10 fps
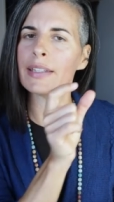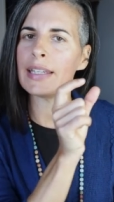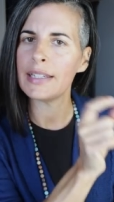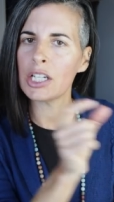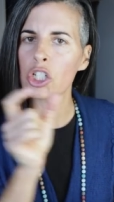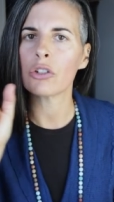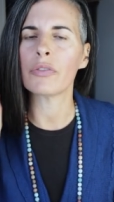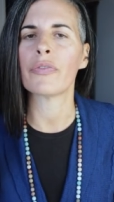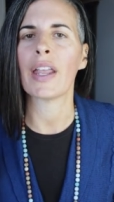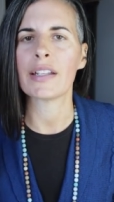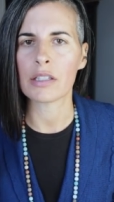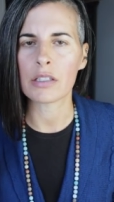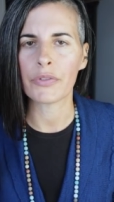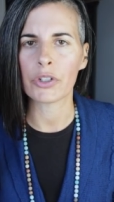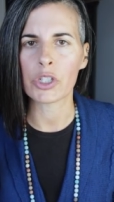in the initial
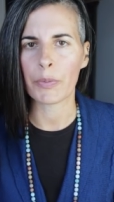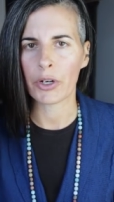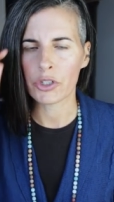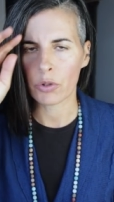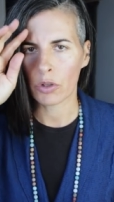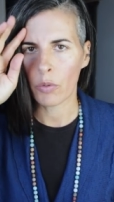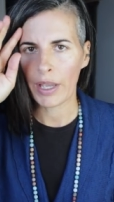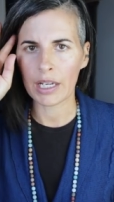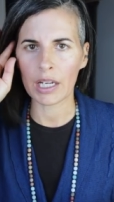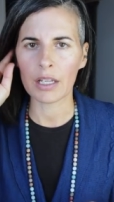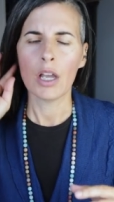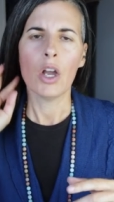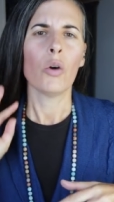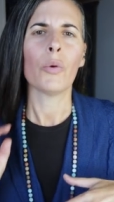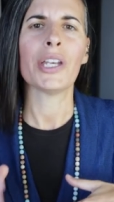phases of your spiritual awakening
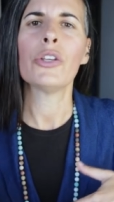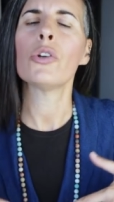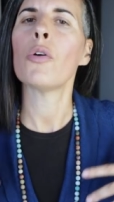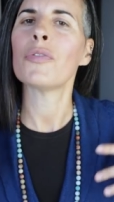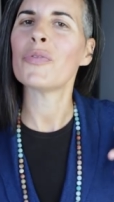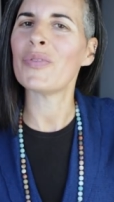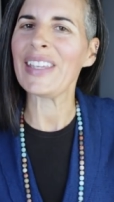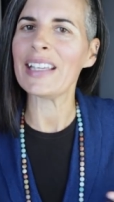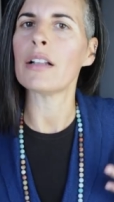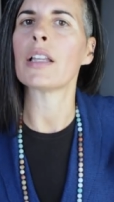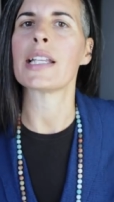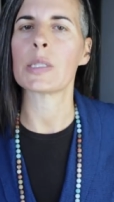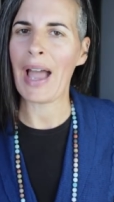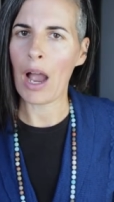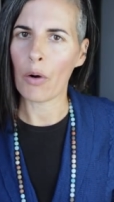when you don't feel
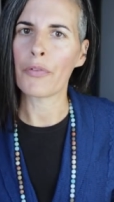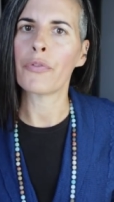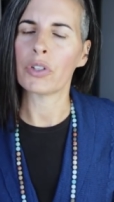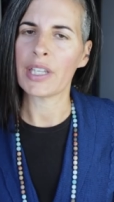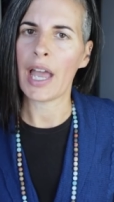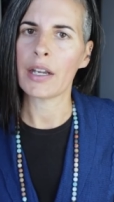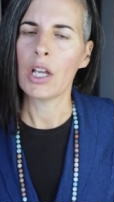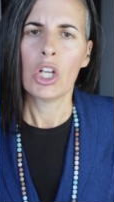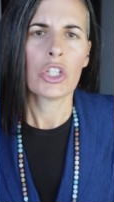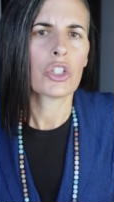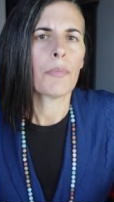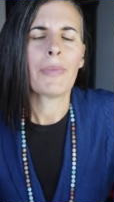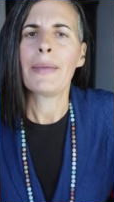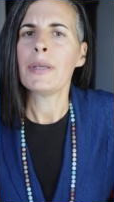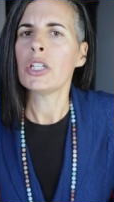as powerful yet. So
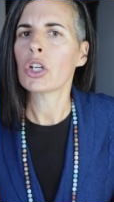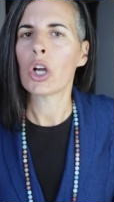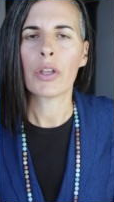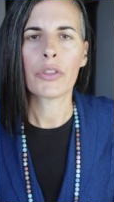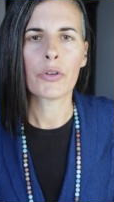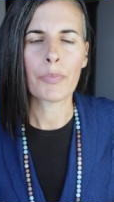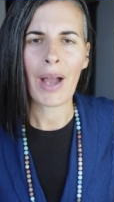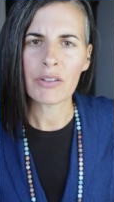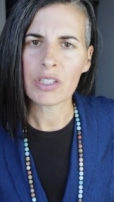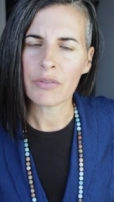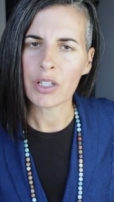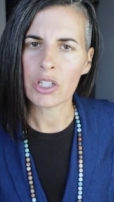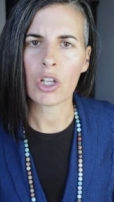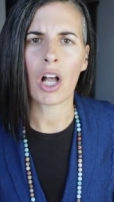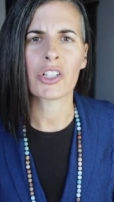maybe you're going through bouts of
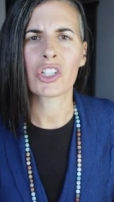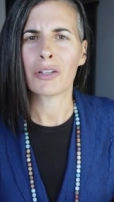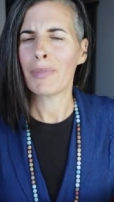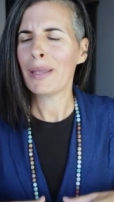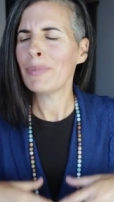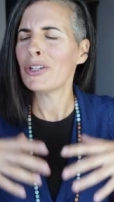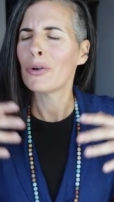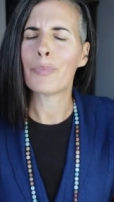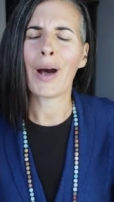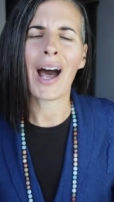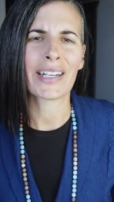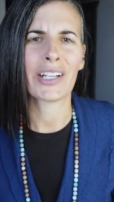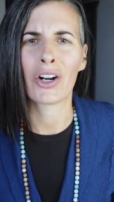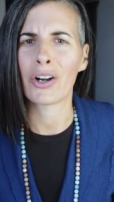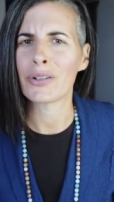exhaustion. Maybe your
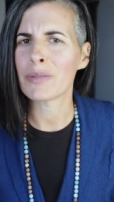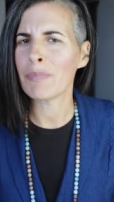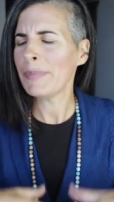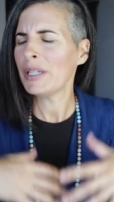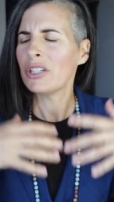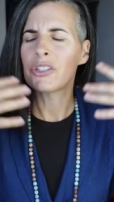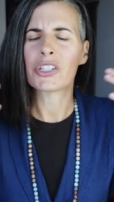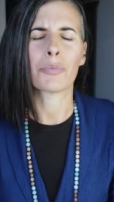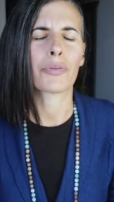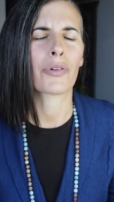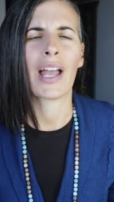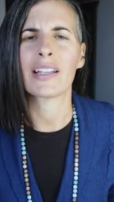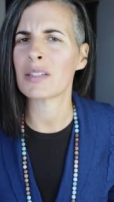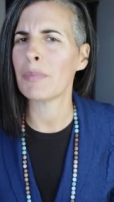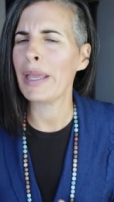body hurts. Maybe you're
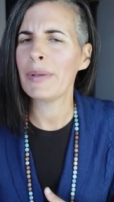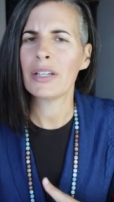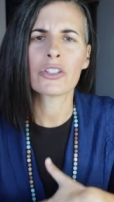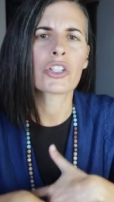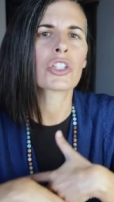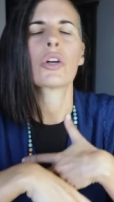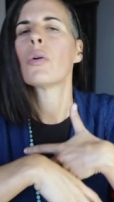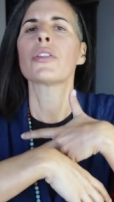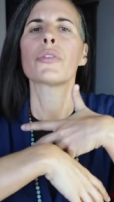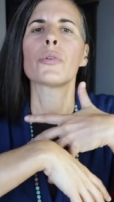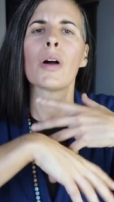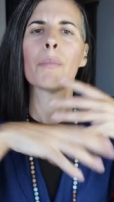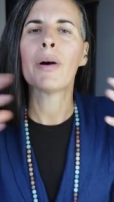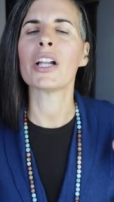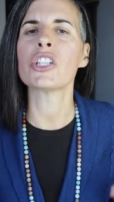depressed. Maybe you're just going through
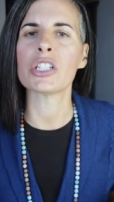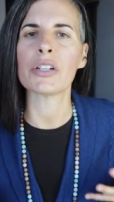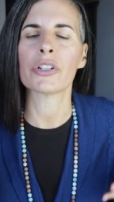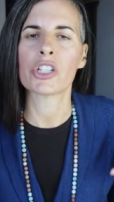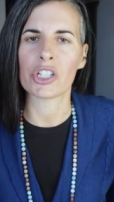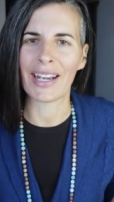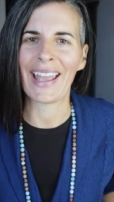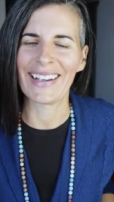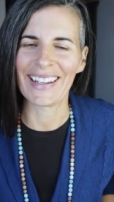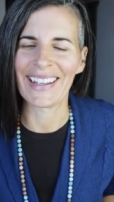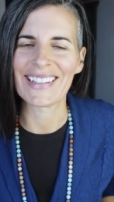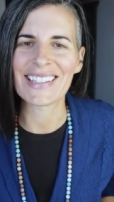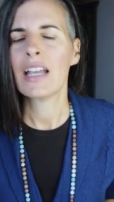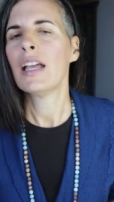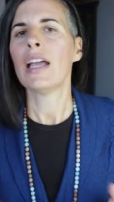a bunch of different shenanigans